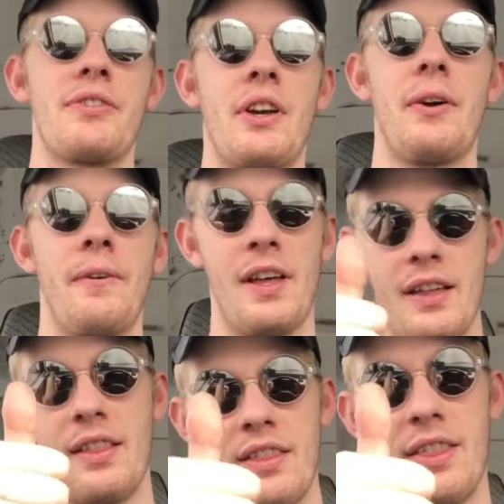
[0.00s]
So
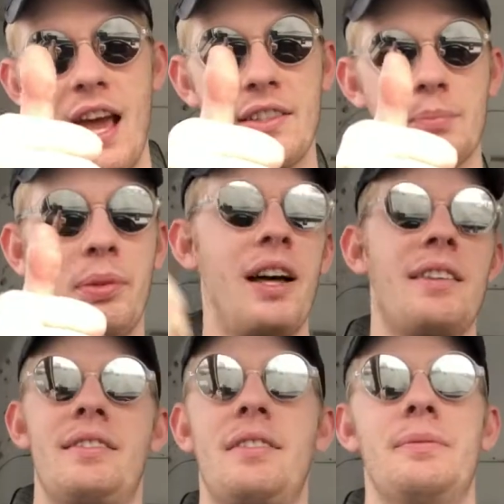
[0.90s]
that's a
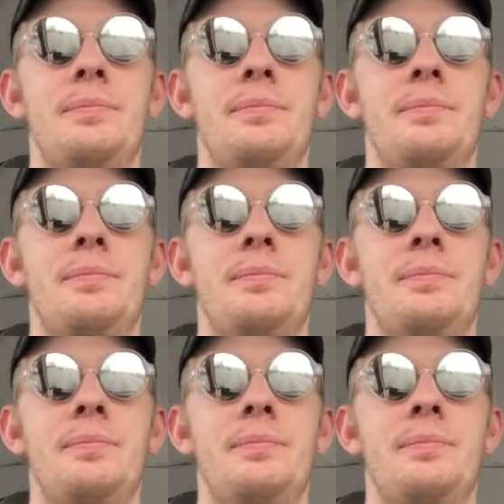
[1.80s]
plus.